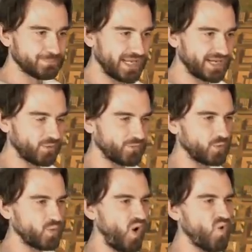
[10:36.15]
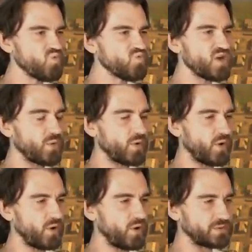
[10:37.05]
Make off. No, no,
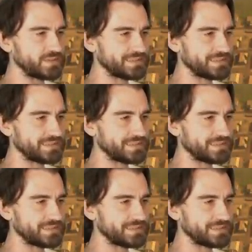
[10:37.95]
no, no.